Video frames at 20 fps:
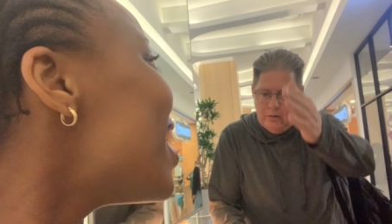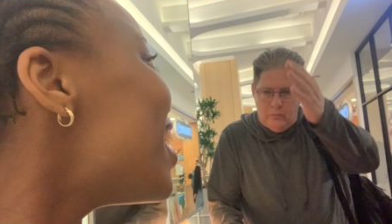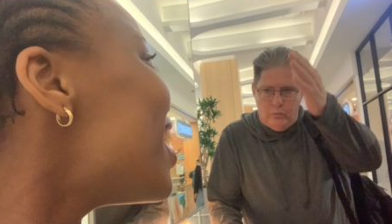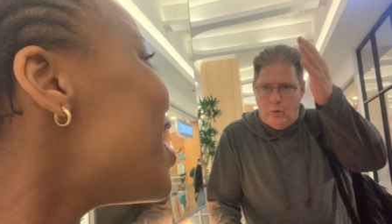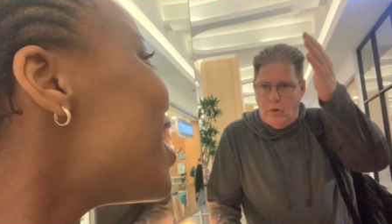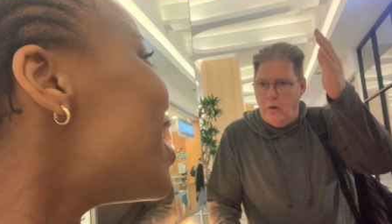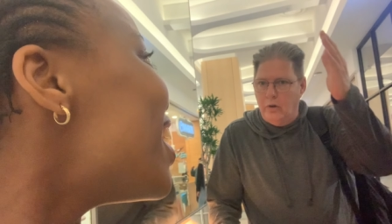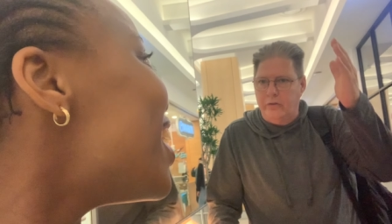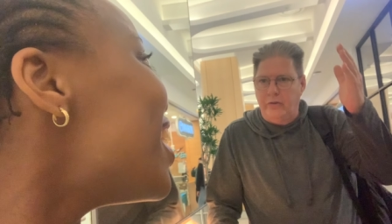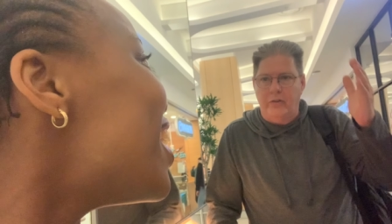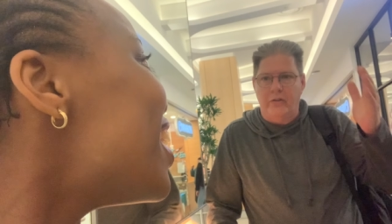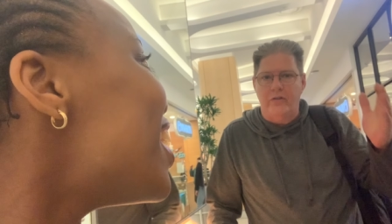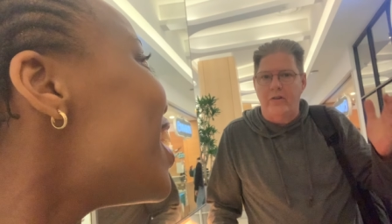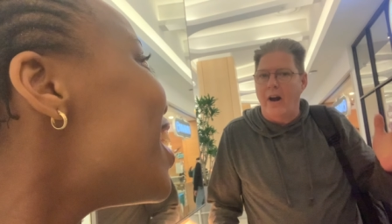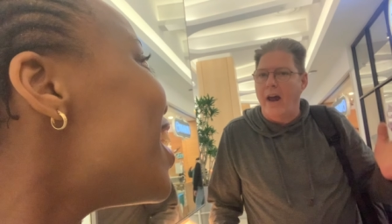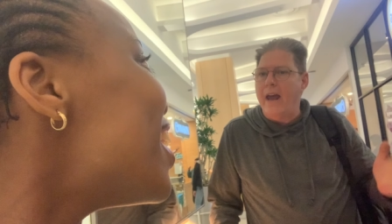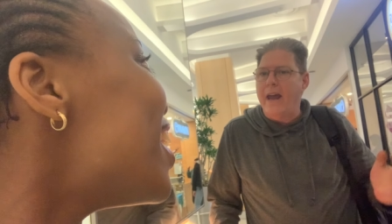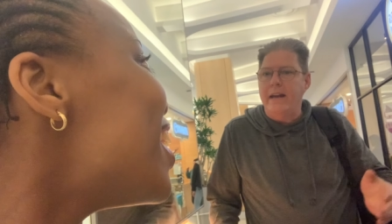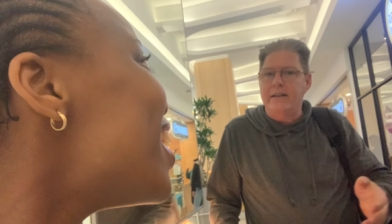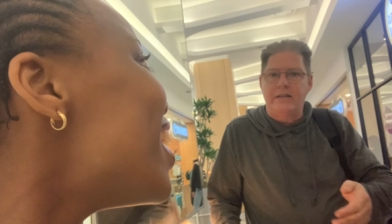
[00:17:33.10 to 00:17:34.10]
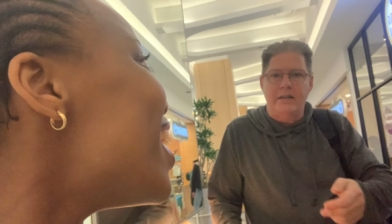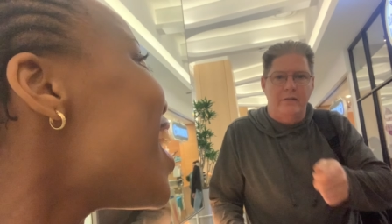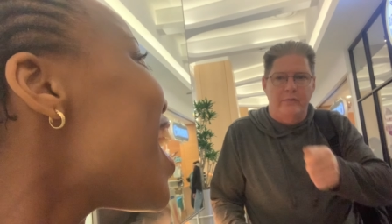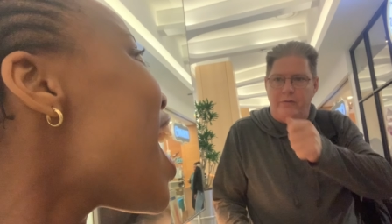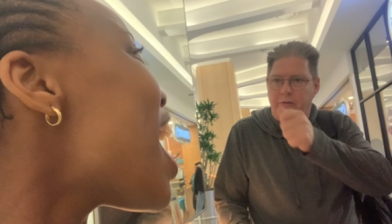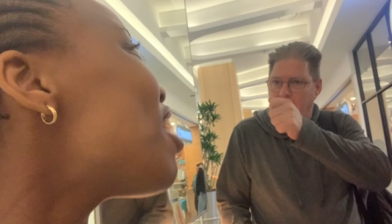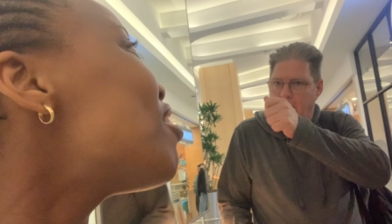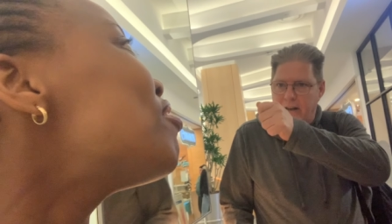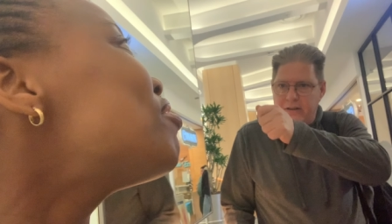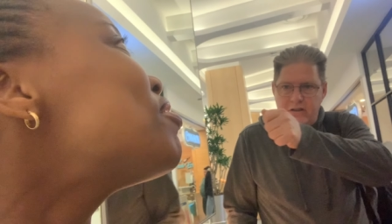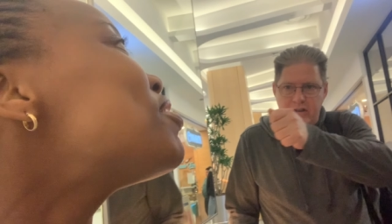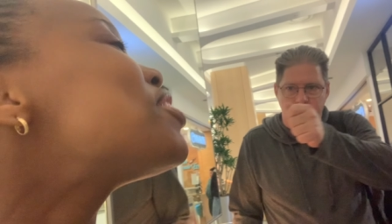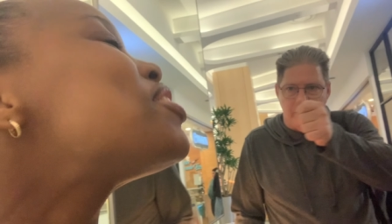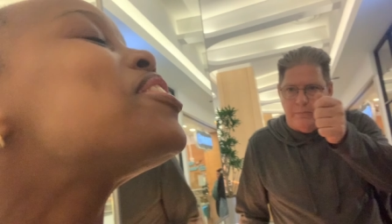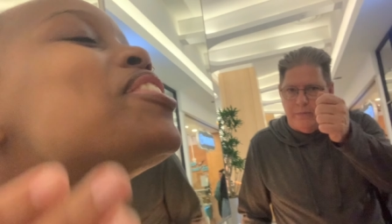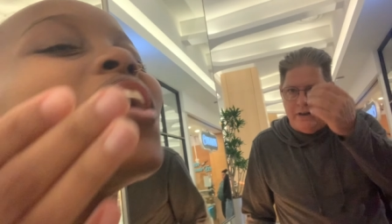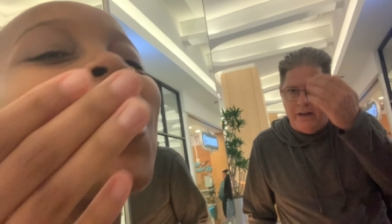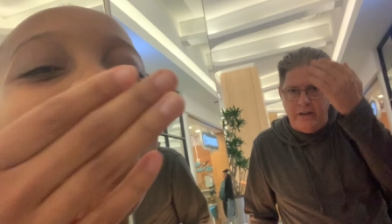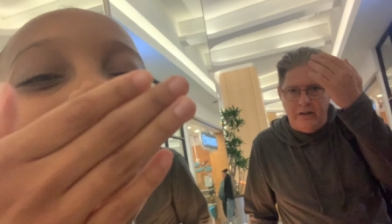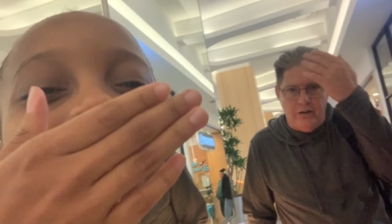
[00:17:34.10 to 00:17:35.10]
Walk straight in front I'm of me. So
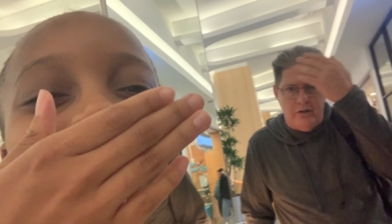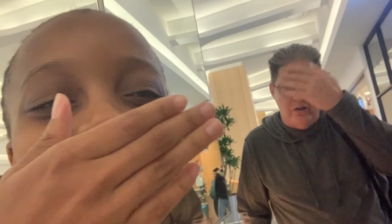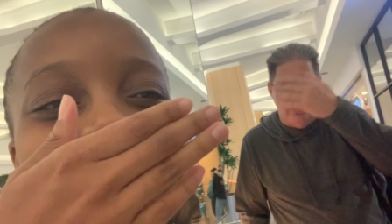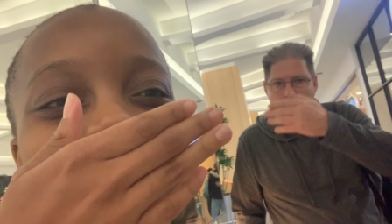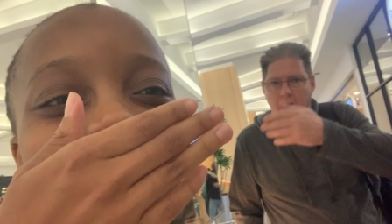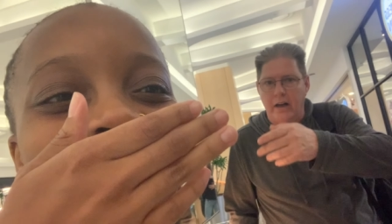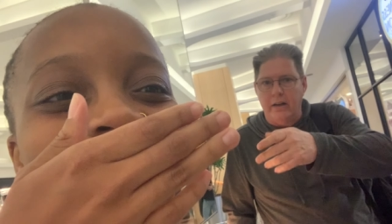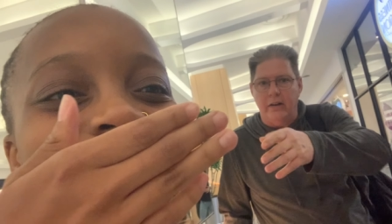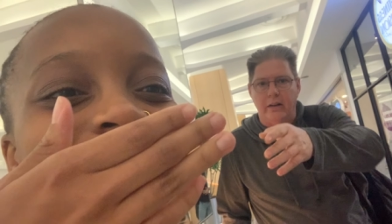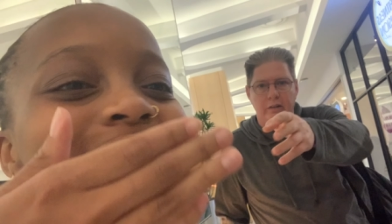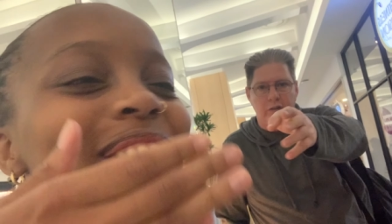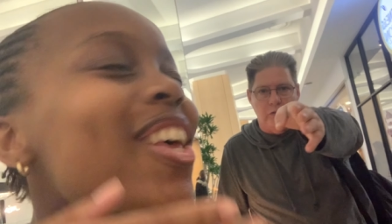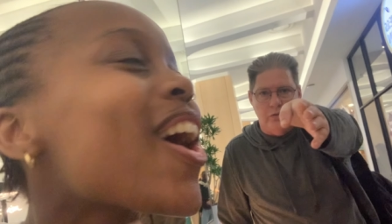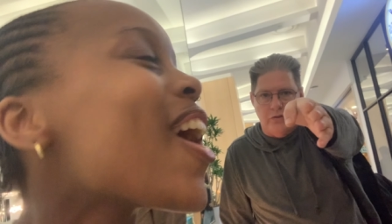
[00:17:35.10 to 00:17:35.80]
you're not you're